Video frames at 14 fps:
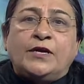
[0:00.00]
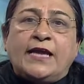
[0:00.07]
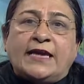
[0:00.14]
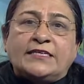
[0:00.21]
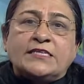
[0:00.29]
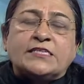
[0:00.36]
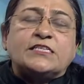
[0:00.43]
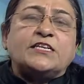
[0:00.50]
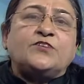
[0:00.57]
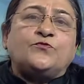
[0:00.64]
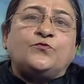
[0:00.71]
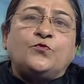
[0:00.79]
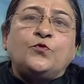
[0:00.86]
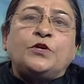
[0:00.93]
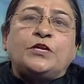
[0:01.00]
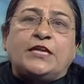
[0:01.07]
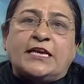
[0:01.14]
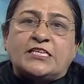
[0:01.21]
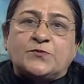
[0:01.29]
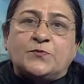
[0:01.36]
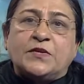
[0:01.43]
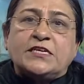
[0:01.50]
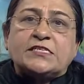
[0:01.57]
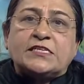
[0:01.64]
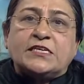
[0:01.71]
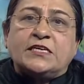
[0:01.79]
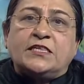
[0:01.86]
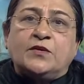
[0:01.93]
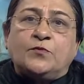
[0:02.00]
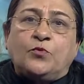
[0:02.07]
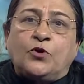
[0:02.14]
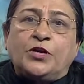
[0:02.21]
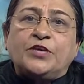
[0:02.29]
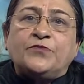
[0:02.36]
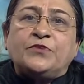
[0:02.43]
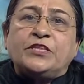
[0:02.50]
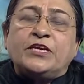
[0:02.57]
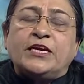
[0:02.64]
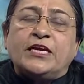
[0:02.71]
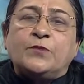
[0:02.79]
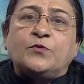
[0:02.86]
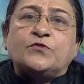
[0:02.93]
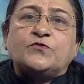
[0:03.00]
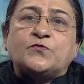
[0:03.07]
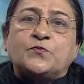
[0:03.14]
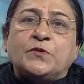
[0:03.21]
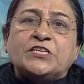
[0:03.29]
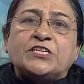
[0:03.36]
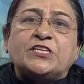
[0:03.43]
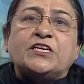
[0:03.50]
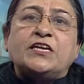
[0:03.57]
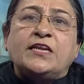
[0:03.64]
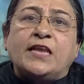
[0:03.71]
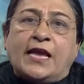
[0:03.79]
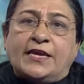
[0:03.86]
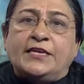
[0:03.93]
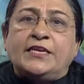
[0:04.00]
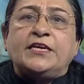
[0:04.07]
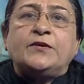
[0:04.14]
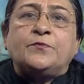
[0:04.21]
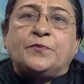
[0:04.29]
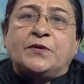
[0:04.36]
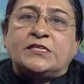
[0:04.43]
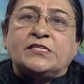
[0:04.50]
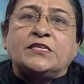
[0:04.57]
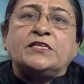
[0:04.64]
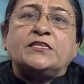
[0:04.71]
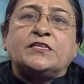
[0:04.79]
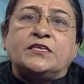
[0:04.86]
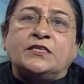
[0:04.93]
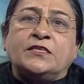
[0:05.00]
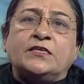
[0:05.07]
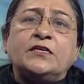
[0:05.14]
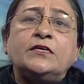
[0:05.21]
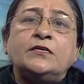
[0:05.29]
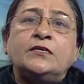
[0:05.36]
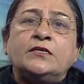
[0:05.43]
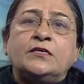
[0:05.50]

digested food takes place in the body with the help of special lining present in the